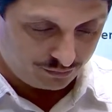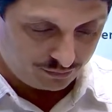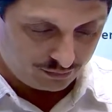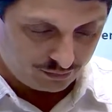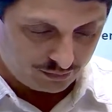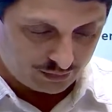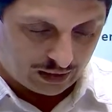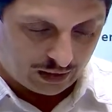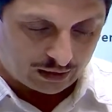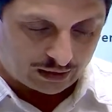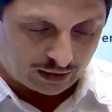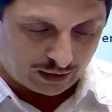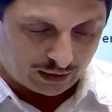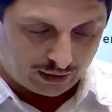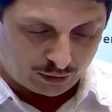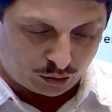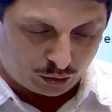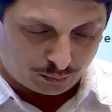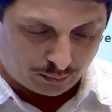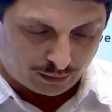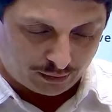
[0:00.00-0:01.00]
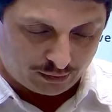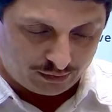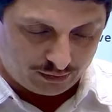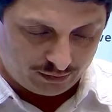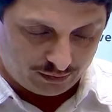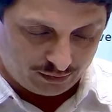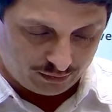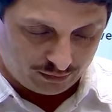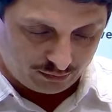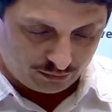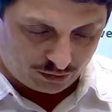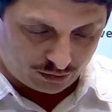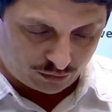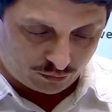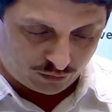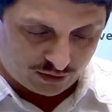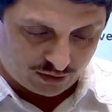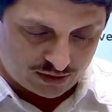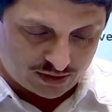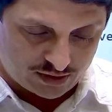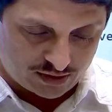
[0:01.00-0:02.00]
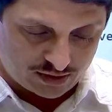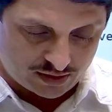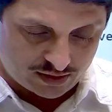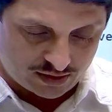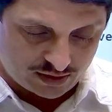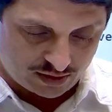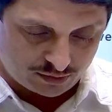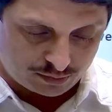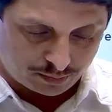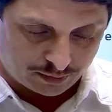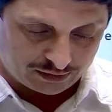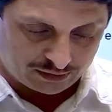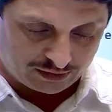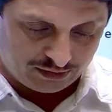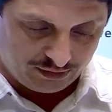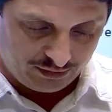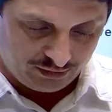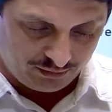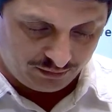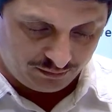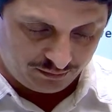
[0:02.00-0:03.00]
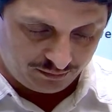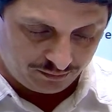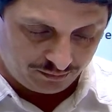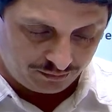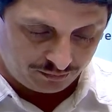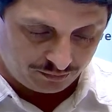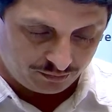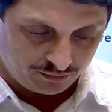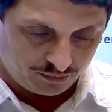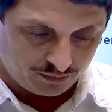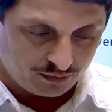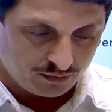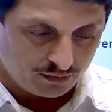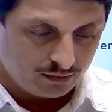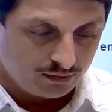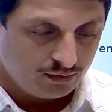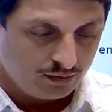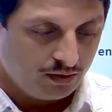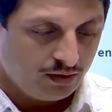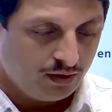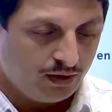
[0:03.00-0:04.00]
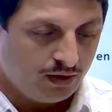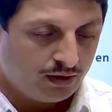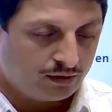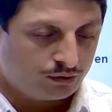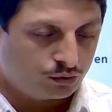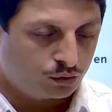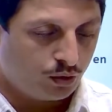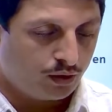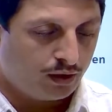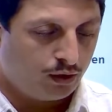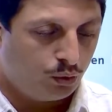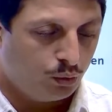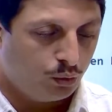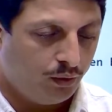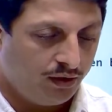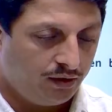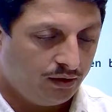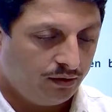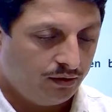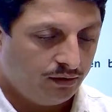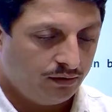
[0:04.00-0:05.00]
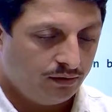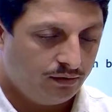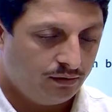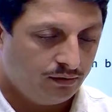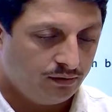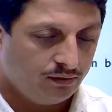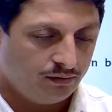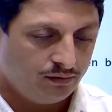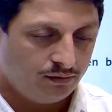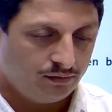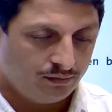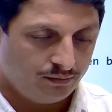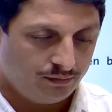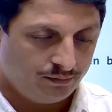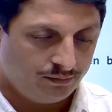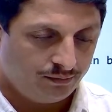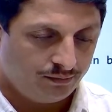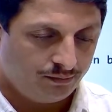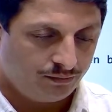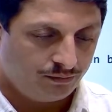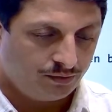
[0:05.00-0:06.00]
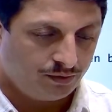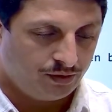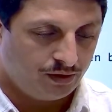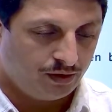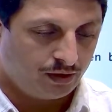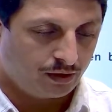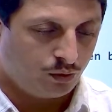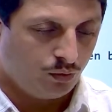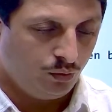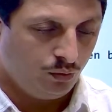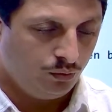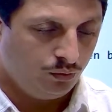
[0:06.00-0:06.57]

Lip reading: I'll connect to my SQL instance machine. Let's go ahead and do it. Here we go.